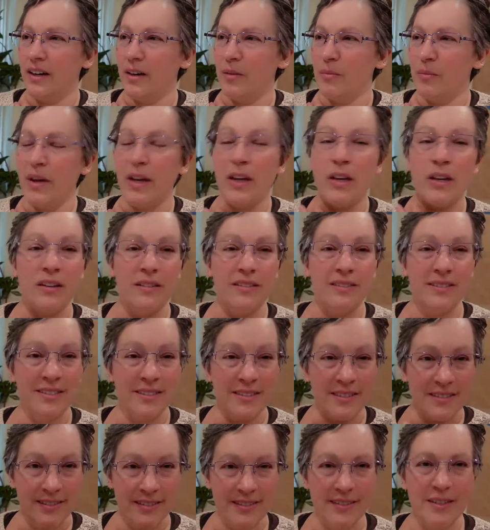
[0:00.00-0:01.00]
like
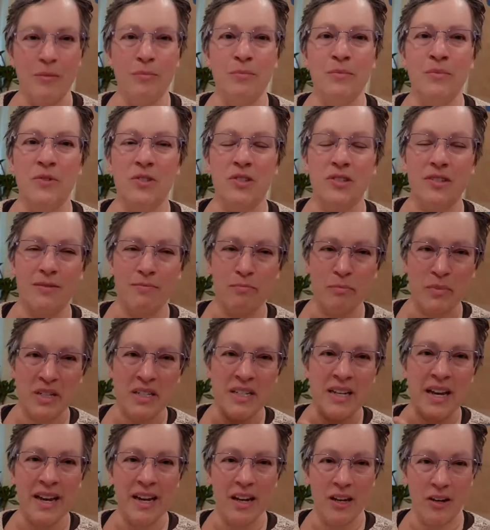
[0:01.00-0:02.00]
something's been
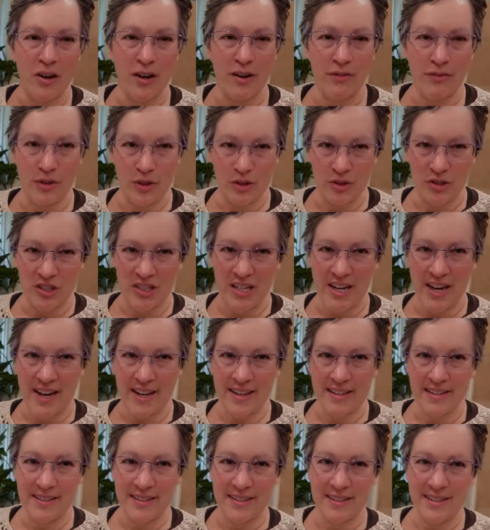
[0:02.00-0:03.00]
taken off your
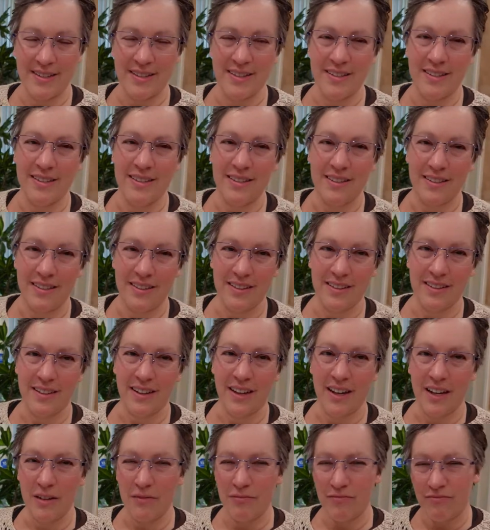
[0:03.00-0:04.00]
chest?
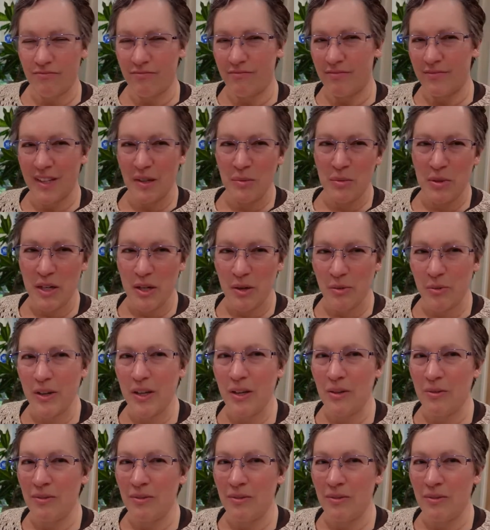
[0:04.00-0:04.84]
Kind of let me know